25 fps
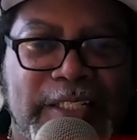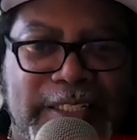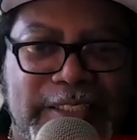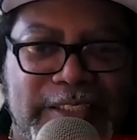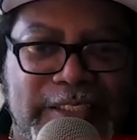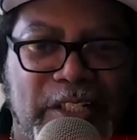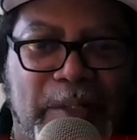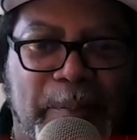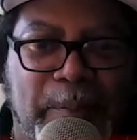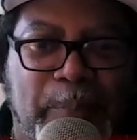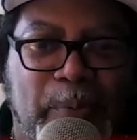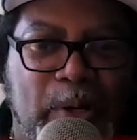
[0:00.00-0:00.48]

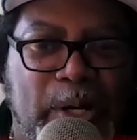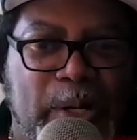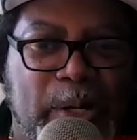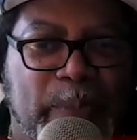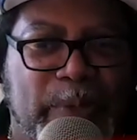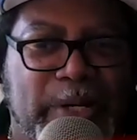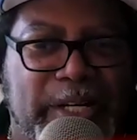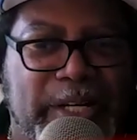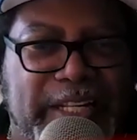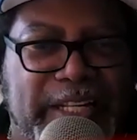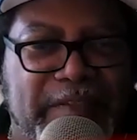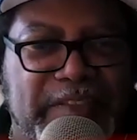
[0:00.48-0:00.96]
to the point
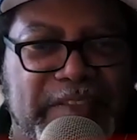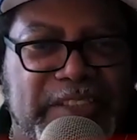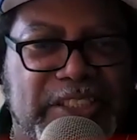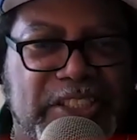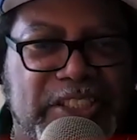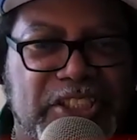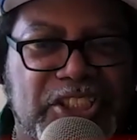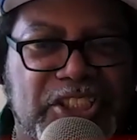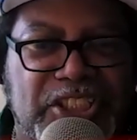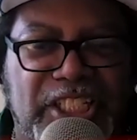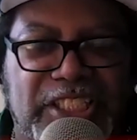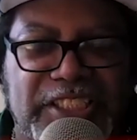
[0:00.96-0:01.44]
where even
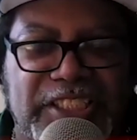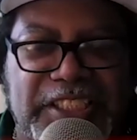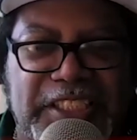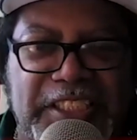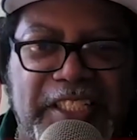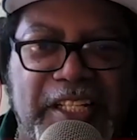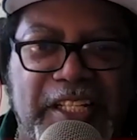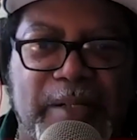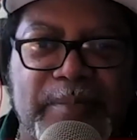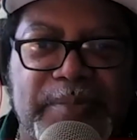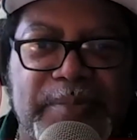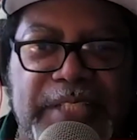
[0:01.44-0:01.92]
Sir Justin
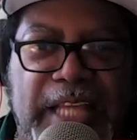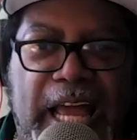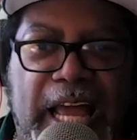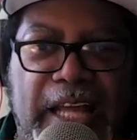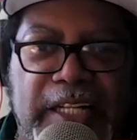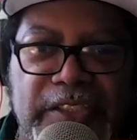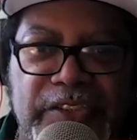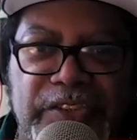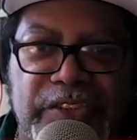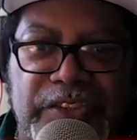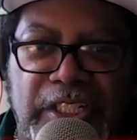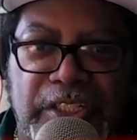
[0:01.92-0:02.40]
comes
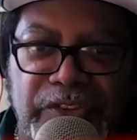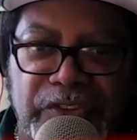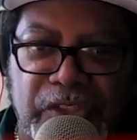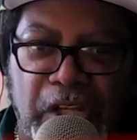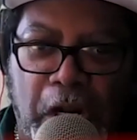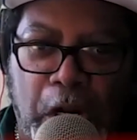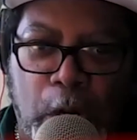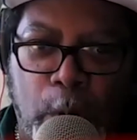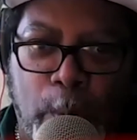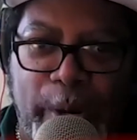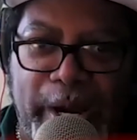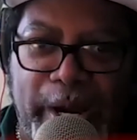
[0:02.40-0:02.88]
down and says, "The
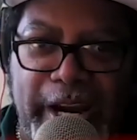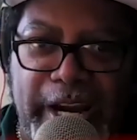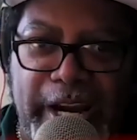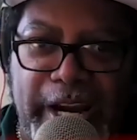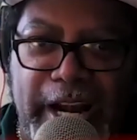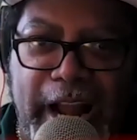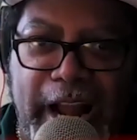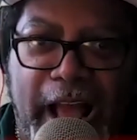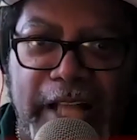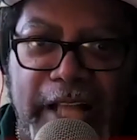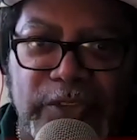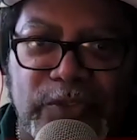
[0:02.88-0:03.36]
queen
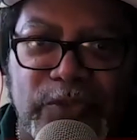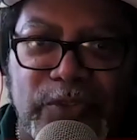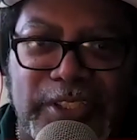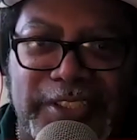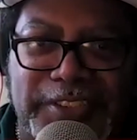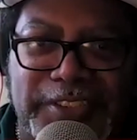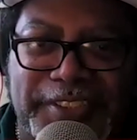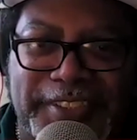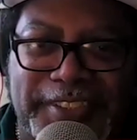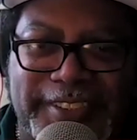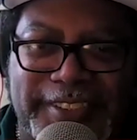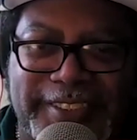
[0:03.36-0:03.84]
has
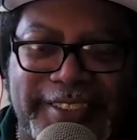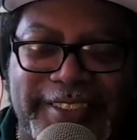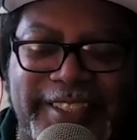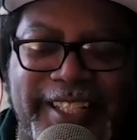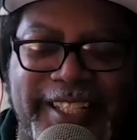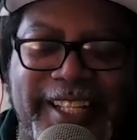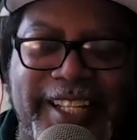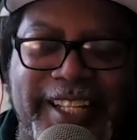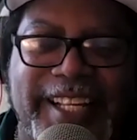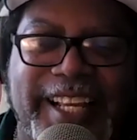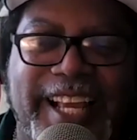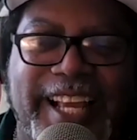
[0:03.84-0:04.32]
risen,"
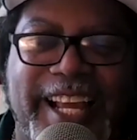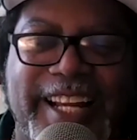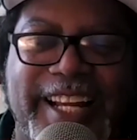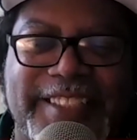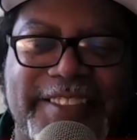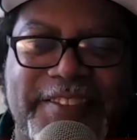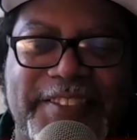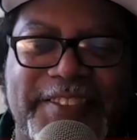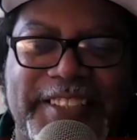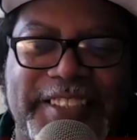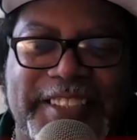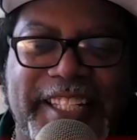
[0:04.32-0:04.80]
and
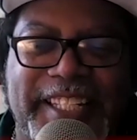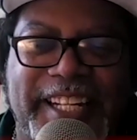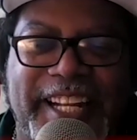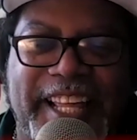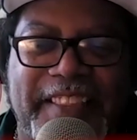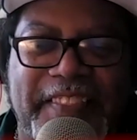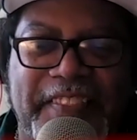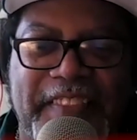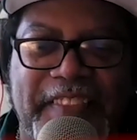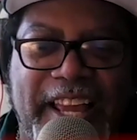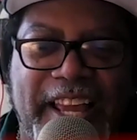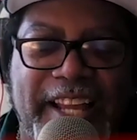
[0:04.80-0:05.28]
everything
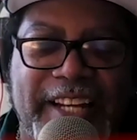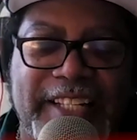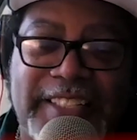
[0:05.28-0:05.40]
like that.